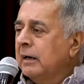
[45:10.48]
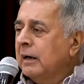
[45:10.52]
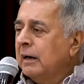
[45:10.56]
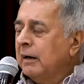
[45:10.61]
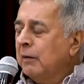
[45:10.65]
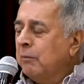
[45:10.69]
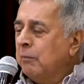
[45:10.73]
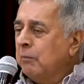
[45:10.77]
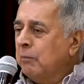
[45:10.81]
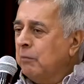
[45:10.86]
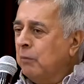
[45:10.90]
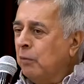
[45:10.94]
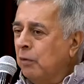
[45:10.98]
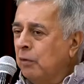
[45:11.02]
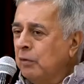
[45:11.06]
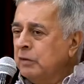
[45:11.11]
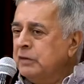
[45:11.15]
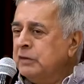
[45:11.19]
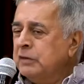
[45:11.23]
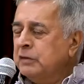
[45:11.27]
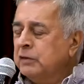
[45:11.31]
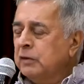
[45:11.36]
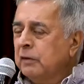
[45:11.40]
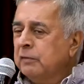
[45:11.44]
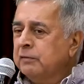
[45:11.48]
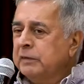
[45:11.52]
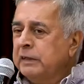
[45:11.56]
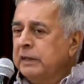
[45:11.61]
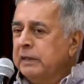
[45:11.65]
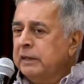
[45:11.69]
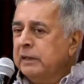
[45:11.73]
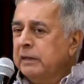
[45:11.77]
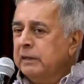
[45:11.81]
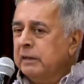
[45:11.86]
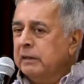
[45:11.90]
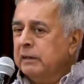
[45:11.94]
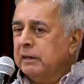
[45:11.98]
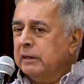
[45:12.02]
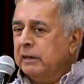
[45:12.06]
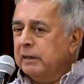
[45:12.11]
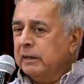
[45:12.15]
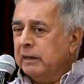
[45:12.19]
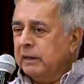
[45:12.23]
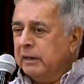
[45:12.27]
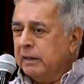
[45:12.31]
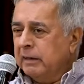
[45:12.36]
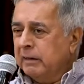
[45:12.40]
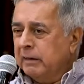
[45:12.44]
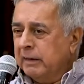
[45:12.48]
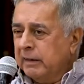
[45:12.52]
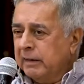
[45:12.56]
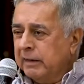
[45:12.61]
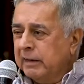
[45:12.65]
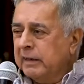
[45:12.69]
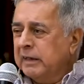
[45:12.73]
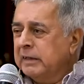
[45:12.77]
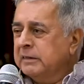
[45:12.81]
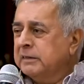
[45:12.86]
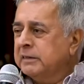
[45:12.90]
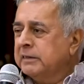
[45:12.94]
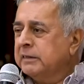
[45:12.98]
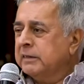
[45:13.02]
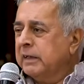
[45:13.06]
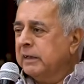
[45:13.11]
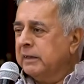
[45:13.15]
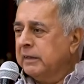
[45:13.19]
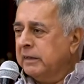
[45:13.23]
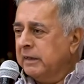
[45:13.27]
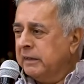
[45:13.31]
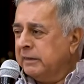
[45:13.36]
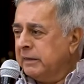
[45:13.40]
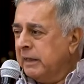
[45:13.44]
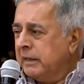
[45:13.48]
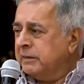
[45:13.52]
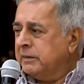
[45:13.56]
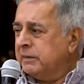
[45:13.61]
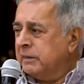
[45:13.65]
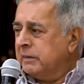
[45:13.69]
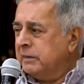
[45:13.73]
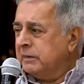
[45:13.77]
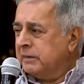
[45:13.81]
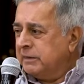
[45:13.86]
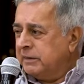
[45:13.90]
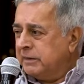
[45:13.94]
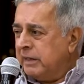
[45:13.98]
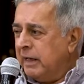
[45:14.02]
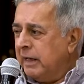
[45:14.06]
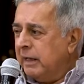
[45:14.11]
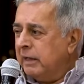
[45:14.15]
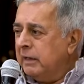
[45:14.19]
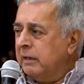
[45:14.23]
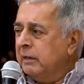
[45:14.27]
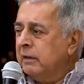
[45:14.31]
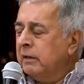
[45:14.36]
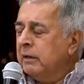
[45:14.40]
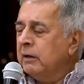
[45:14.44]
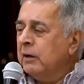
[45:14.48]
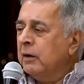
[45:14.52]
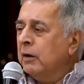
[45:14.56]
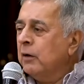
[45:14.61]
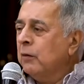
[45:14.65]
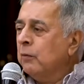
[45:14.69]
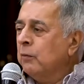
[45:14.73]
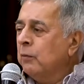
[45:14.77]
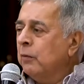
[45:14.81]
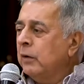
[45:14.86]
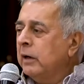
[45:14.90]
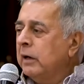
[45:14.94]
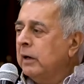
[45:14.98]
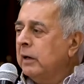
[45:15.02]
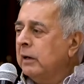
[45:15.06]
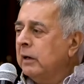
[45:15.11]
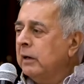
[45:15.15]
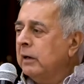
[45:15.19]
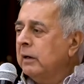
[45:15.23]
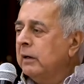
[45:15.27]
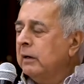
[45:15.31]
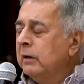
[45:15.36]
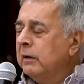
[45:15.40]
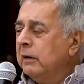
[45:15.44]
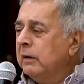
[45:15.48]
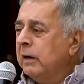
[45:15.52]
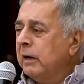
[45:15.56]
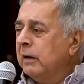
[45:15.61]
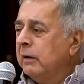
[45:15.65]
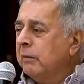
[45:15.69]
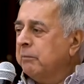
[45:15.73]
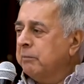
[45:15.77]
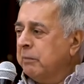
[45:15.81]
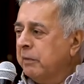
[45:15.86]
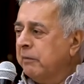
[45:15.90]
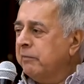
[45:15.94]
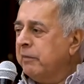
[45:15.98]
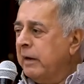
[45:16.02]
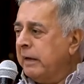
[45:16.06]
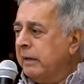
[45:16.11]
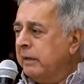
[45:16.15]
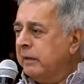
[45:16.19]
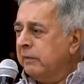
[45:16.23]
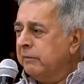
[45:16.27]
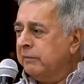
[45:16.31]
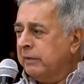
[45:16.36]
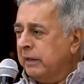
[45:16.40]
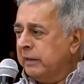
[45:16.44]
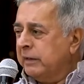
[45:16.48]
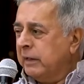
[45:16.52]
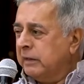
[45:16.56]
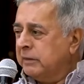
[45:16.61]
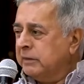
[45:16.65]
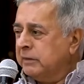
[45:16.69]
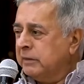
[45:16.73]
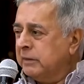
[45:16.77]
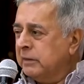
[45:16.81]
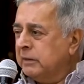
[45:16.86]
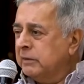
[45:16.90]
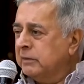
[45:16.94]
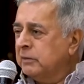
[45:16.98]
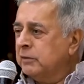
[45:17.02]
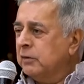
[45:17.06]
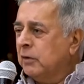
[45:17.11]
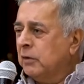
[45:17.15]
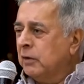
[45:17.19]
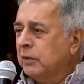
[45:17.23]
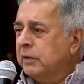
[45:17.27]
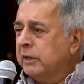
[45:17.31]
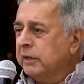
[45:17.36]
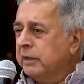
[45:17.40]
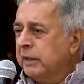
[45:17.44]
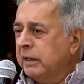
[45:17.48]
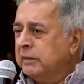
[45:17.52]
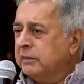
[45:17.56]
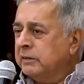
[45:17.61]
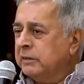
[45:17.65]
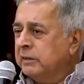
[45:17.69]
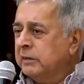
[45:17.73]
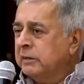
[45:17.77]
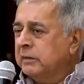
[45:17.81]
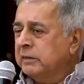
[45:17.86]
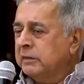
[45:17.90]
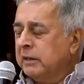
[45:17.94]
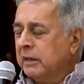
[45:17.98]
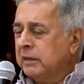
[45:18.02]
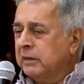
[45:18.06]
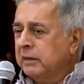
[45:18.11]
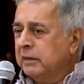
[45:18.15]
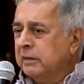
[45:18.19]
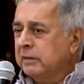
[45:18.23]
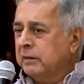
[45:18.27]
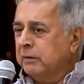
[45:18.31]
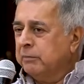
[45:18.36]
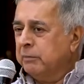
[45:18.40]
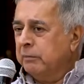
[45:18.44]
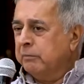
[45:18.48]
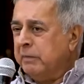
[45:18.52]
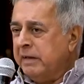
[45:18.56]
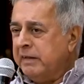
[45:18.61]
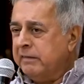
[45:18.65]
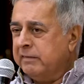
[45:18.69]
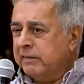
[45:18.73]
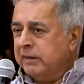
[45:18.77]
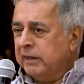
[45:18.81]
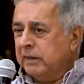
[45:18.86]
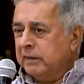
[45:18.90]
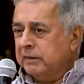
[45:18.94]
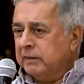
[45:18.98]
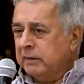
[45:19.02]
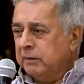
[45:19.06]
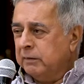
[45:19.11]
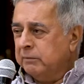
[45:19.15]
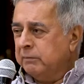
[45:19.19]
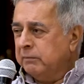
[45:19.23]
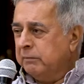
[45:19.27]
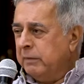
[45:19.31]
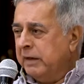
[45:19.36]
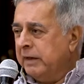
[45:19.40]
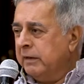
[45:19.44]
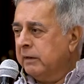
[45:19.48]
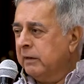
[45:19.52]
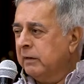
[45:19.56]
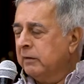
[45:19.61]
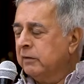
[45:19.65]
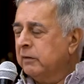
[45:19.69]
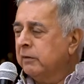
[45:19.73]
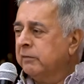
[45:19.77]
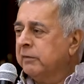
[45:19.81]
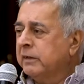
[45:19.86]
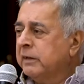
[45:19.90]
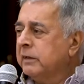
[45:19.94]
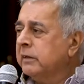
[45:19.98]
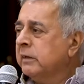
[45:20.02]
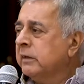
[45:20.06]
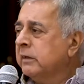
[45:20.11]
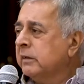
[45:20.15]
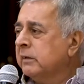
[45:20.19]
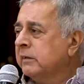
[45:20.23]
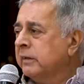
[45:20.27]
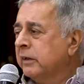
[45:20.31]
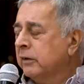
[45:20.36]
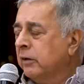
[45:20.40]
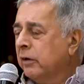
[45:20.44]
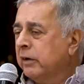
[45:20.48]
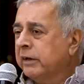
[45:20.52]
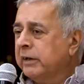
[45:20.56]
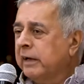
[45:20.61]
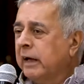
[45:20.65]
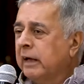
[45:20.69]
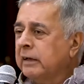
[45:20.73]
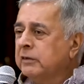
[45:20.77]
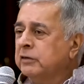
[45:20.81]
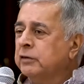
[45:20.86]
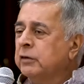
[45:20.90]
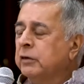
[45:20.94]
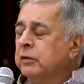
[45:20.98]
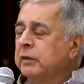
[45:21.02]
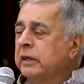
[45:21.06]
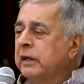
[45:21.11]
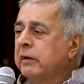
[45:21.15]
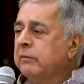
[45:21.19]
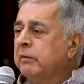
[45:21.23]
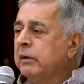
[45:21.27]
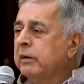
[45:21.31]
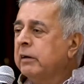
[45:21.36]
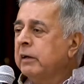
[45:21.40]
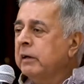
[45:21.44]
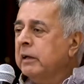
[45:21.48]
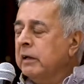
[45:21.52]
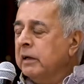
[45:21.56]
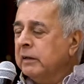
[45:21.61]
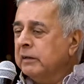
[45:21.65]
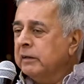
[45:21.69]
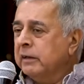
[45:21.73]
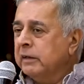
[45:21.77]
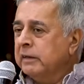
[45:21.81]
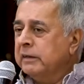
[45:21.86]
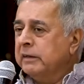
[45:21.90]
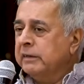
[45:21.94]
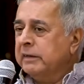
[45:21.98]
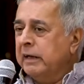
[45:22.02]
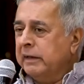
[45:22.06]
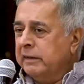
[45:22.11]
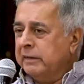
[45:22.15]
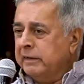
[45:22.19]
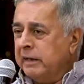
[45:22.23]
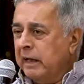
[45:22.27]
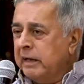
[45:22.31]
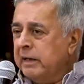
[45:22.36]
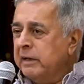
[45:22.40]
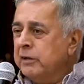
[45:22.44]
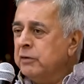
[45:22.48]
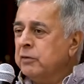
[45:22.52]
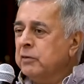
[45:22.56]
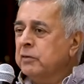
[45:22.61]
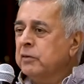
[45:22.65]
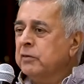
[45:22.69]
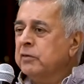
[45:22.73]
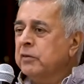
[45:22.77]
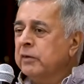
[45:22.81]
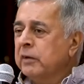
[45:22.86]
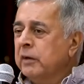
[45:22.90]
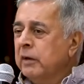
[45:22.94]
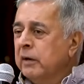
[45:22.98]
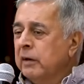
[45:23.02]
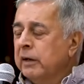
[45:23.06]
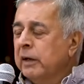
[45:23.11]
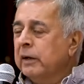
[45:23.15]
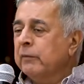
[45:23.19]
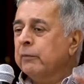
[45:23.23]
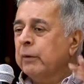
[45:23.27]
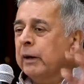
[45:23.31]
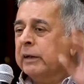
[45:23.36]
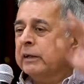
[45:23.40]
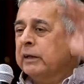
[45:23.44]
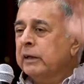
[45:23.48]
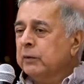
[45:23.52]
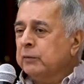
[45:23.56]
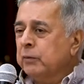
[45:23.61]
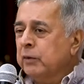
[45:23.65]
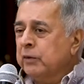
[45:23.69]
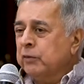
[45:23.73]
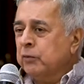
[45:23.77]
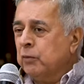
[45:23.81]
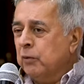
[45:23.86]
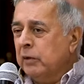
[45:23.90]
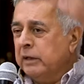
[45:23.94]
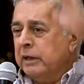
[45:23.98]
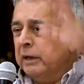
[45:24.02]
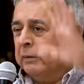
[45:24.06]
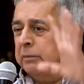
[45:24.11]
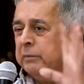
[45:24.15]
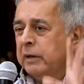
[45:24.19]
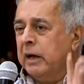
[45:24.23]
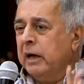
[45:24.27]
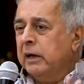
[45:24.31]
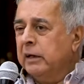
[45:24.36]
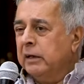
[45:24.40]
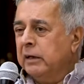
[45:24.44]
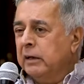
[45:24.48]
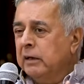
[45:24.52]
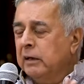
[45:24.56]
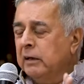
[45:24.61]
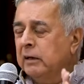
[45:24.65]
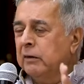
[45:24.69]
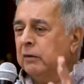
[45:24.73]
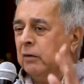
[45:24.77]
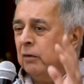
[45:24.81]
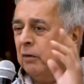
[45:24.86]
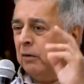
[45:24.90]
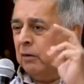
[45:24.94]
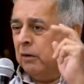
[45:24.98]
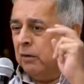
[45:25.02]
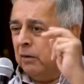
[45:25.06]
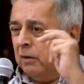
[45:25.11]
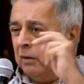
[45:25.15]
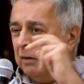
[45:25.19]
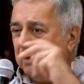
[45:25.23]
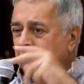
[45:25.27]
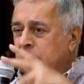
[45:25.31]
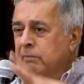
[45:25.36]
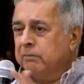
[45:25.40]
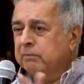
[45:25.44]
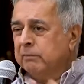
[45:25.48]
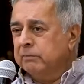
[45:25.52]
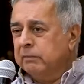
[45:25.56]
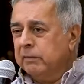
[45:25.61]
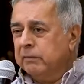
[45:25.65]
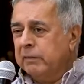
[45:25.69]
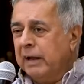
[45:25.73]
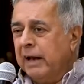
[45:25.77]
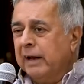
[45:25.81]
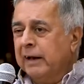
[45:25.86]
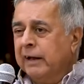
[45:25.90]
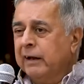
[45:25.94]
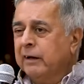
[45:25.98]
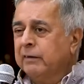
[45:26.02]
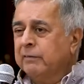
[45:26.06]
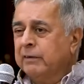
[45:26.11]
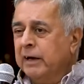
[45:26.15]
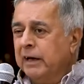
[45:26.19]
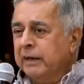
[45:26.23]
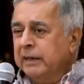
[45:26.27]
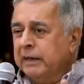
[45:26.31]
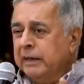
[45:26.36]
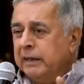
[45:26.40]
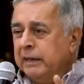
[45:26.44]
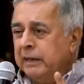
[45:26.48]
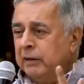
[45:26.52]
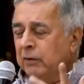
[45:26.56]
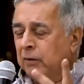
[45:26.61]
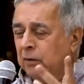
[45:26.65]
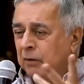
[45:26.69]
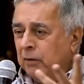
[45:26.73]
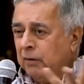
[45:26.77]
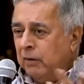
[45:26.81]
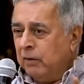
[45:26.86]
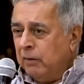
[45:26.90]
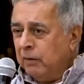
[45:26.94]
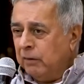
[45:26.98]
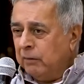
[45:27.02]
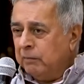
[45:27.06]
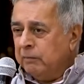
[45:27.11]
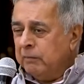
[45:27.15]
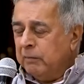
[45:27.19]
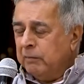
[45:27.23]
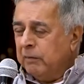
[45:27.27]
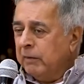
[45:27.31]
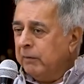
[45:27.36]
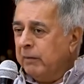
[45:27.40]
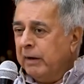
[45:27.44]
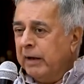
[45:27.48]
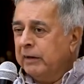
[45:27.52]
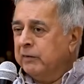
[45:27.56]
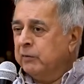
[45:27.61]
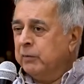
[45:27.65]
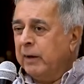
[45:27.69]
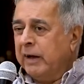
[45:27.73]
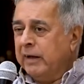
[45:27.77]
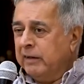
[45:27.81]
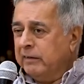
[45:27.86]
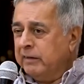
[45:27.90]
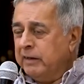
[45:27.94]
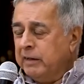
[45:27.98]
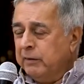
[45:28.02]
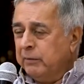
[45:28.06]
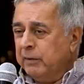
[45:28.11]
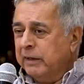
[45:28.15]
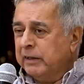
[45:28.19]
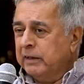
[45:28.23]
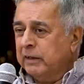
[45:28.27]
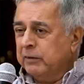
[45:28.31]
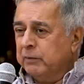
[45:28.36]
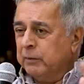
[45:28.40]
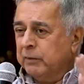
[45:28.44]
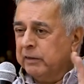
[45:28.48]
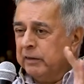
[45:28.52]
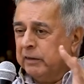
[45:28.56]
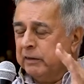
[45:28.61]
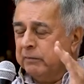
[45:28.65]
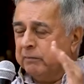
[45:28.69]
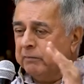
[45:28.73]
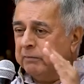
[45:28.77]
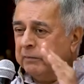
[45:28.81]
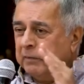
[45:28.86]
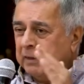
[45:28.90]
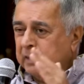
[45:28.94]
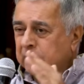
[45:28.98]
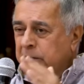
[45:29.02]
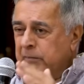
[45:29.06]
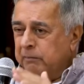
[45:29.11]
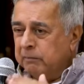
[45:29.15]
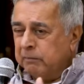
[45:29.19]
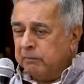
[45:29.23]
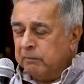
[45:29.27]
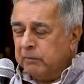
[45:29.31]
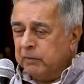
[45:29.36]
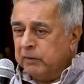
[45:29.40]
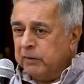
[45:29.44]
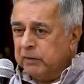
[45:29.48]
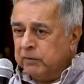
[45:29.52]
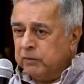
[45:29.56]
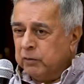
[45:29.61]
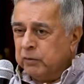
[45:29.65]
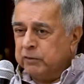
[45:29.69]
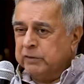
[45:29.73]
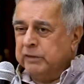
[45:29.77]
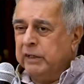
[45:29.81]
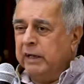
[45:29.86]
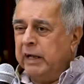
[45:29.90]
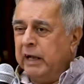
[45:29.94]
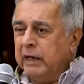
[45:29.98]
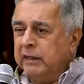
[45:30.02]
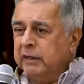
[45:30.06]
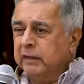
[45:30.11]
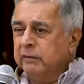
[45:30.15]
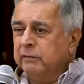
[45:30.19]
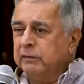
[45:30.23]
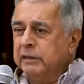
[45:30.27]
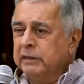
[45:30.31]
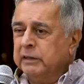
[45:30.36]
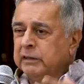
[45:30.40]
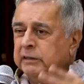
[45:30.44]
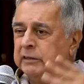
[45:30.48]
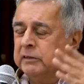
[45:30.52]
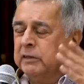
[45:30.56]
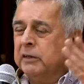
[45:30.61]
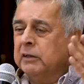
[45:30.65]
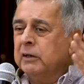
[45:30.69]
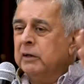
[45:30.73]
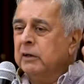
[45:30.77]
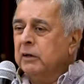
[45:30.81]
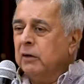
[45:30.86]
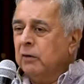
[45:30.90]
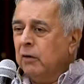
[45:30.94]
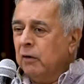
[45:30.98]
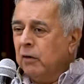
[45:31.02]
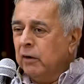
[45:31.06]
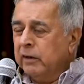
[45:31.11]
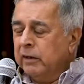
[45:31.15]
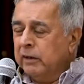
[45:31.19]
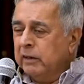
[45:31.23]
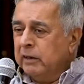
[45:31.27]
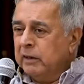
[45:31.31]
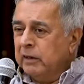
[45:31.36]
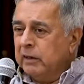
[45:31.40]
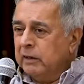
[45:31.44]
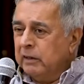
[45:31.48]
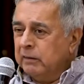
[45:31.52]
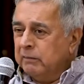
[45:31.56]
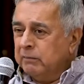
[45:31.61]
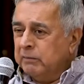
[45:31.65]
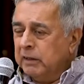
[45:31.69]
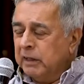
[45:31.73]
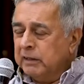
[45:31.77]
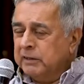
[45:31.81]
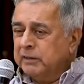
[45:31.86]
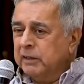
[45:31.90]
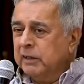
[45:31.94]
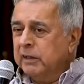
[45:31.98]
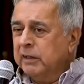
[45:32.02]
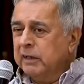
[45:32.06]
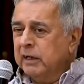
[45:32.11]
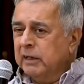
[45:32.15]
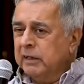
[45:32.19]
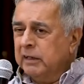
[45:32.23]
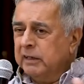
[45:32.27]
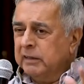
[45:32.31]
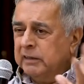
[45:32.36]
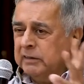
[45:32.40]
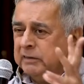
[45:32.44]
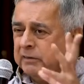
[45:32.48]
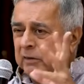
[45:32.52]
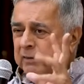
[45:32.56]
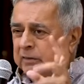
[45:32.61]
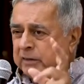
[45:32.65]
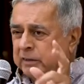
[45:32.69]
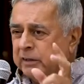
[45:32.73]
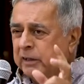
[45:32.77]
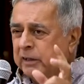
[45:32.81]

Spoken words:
most of the arrests and detentions then were preventive detentions or detentions under the MISA, the Maintenance of Internal Security Act. So they were the detainees, whether it was Kuldeep Nair or LK Advani or XYZ, whether it was a social activist or a journalist.